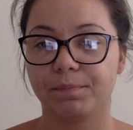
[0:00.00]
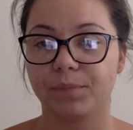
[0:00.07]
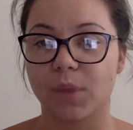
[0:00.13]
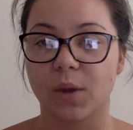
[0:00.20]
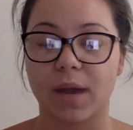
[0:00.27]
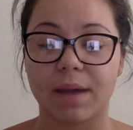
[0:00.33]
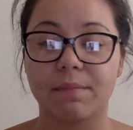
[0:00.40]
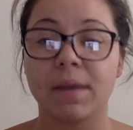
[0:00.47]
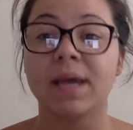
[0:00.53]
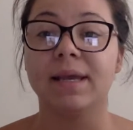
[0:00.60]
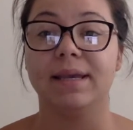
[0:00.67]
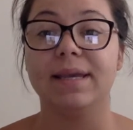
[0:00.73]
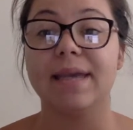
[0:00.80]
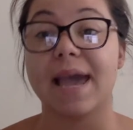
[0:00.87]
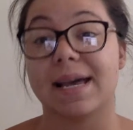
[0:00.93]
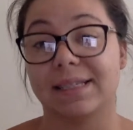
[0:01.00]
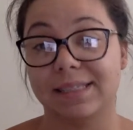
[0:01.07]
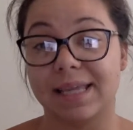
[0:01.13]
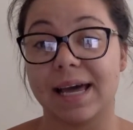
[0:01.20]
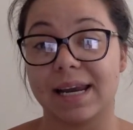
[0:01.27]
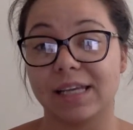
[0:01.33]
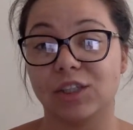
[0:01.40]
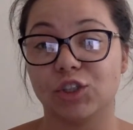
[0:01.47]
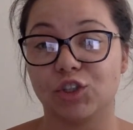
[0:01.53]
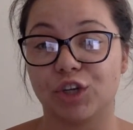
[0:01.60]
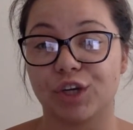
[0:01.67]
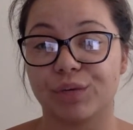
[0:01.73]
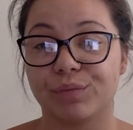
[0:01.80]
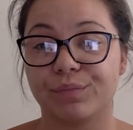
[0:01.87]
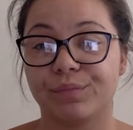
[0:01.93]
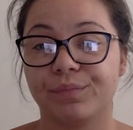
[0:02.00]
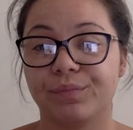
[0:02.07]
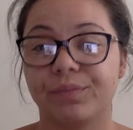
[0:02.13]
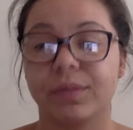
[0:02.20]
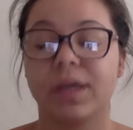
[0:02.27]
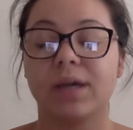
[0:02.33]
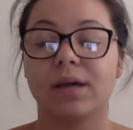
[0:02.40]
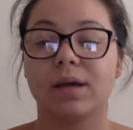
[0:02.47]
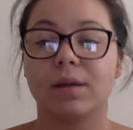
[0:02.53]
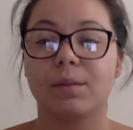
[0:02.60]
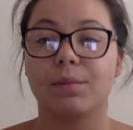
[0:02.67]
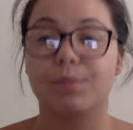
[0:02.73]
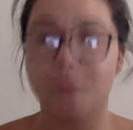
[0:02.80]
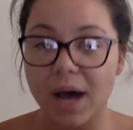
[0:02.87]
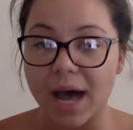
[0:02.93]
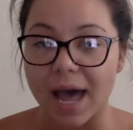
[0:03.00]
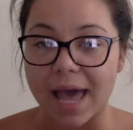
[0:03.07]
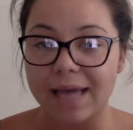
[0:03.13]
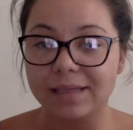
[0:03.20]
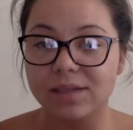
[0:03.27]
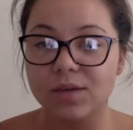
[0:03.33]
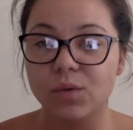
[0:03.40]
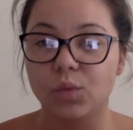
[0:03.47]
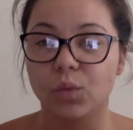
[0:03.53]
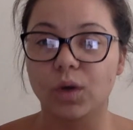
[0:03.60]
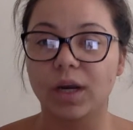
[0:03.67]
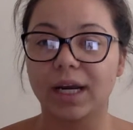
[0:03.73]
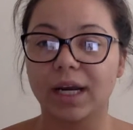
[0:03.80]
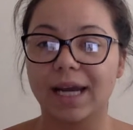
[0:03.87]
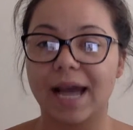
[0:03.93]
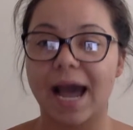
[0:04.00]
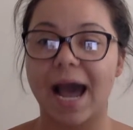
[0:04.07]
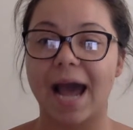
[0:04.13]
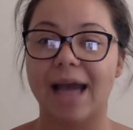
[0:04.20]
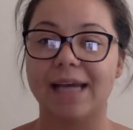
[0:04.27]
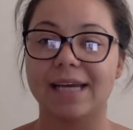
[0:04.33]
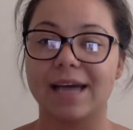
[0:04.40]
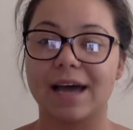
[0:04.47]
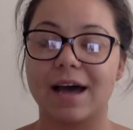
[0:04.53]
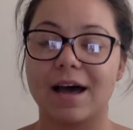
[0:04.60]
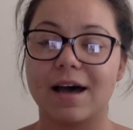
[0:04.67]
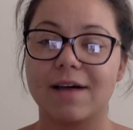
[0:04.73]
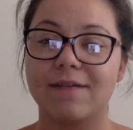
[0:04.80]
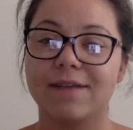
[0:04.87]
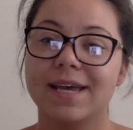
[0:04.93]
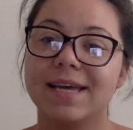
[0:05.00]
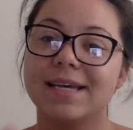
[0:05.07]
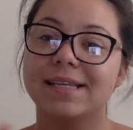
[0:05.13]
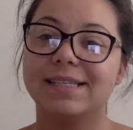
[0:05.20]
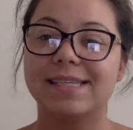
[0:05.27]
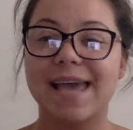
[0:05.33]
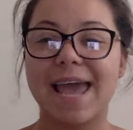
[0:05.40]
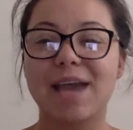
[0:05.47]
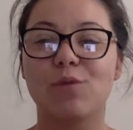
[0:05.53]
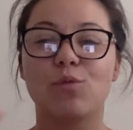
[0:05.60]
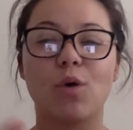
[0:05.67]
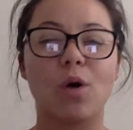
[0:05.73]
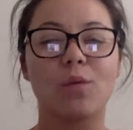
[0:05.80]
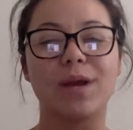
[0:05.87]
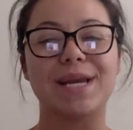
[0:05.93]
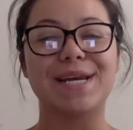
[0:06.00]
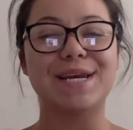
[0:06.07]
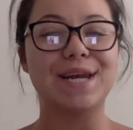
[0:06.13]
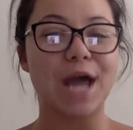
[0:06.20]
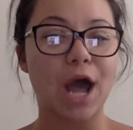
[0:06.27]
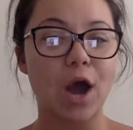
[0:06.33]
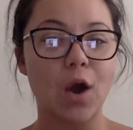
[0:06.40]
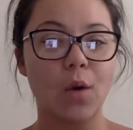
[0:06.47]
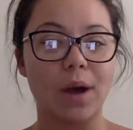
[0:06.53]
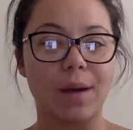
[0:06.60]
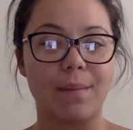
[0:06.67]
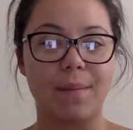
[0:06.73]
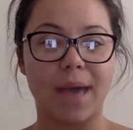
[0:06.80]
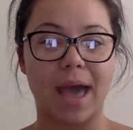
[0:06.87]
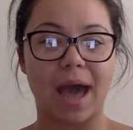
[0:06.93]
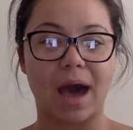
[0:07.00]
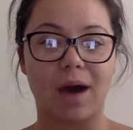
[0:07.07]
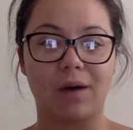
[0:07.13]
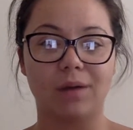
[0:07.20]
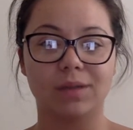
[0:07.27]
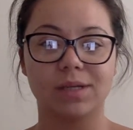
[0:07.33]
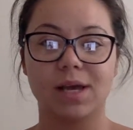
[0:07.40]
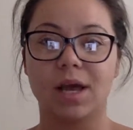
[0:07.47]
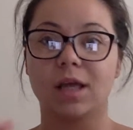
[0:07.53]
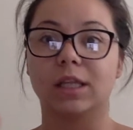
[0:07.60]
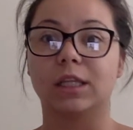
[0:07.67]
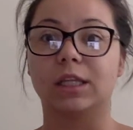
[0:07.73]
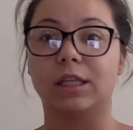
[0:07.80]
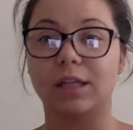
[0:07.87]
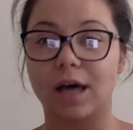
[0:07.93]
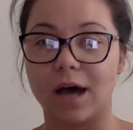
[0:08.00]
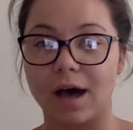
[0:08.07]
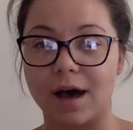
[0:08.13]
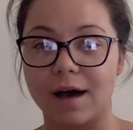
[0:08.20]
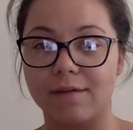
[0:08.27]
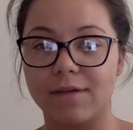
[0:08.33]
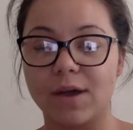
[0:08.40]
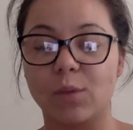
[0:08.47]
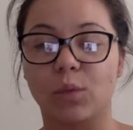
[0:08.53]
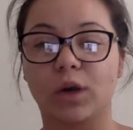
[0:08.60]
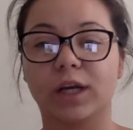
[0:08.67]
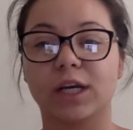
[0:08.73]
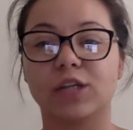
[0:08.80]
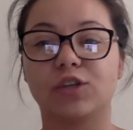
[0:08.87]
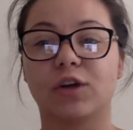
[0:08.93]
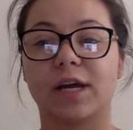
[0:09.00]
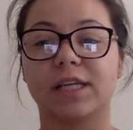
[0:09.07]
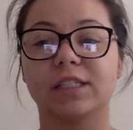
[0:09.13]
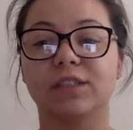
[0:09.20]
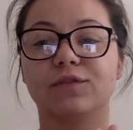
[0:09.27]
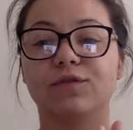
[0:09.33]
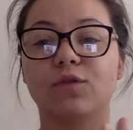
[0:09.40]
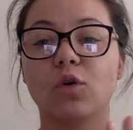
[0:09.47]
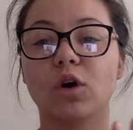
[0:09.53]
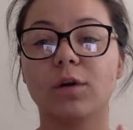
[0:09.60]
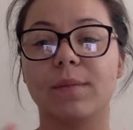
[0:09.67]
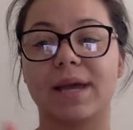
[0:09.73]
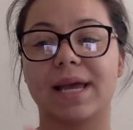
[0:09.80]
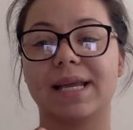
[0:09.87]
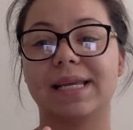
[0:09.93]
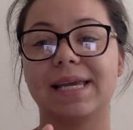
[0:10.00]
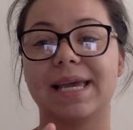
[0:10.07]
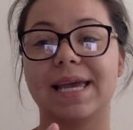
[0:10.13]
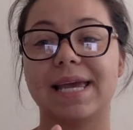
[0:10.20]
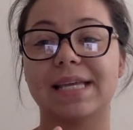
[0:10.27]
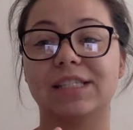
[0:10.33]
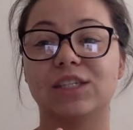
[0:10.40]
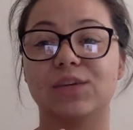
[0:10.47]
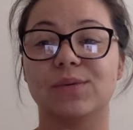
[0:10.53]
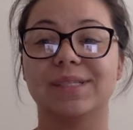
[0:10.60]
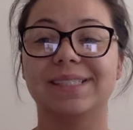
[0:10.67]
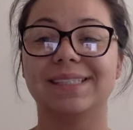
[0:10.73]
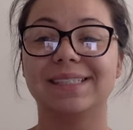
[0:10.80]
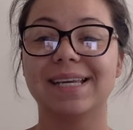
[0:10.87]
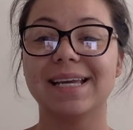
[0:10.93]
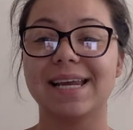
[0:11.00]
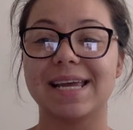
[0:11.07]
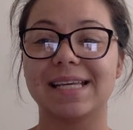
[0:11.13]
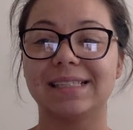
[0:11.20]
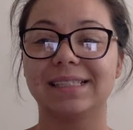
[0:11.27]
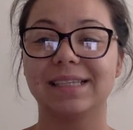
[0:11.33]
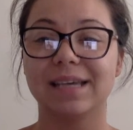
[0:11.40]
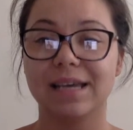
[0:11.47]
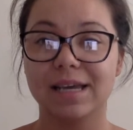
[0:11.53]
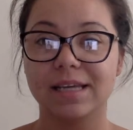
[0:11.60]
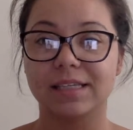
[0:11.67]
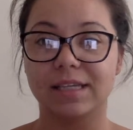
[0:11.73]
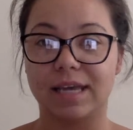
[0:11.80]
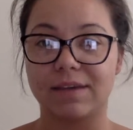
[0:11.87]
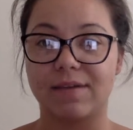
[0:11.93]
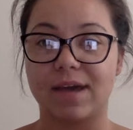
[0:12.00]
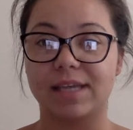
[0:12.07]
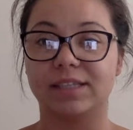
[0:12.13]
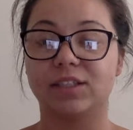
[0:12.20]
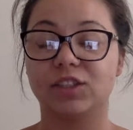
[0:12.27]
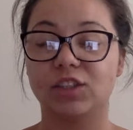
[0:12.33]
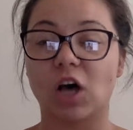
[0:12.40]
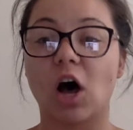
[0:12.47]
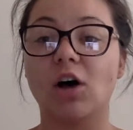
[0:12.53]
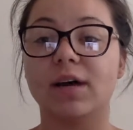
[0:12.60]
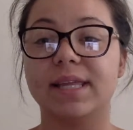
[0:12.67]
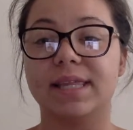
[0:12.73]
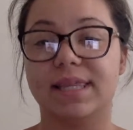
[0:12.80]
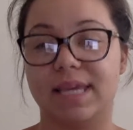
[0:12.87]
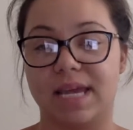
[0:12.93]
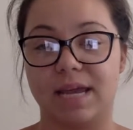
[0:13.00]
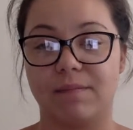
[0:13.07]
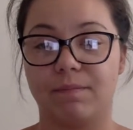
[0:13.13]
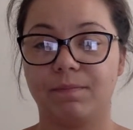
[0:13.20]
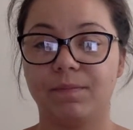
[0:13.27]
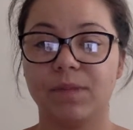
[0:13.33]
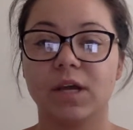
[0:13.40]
Okay, yes, that is true. But we're going to kind of take what we know about love and we're going to transform it into a sentence to give a solid theme.